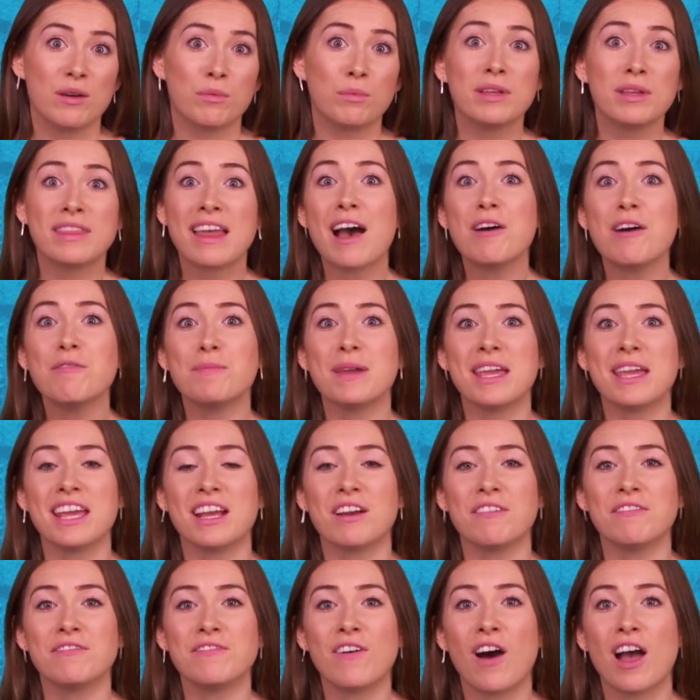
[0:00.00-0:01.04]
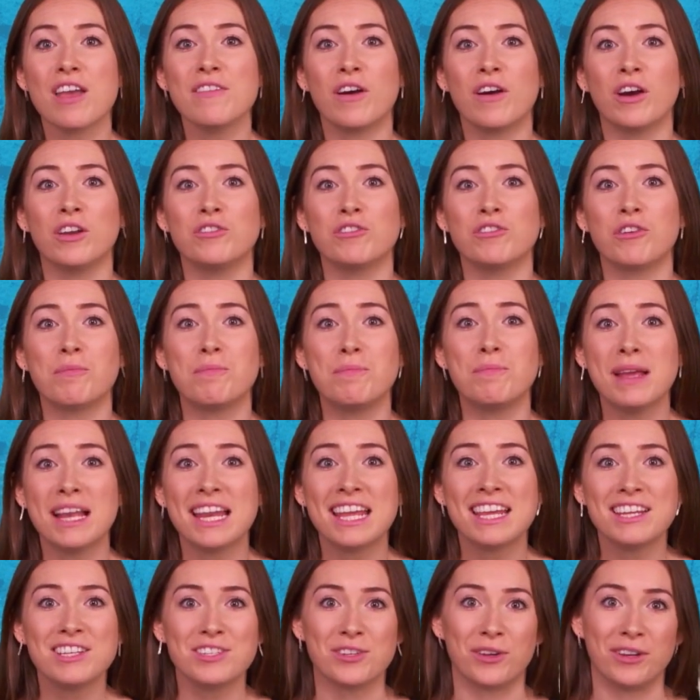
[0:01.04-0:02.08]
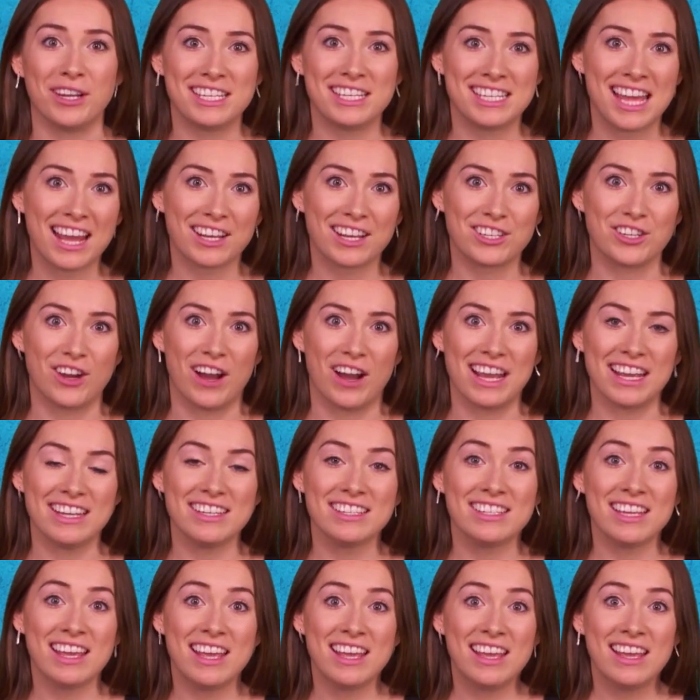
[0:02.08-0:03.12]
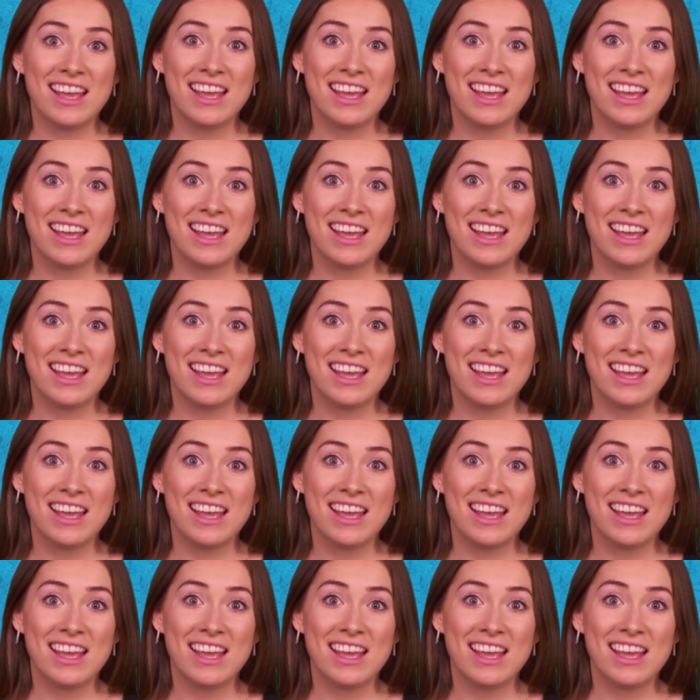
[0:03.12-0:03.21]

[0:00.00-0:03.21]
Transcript: without being a $500 billion tech giant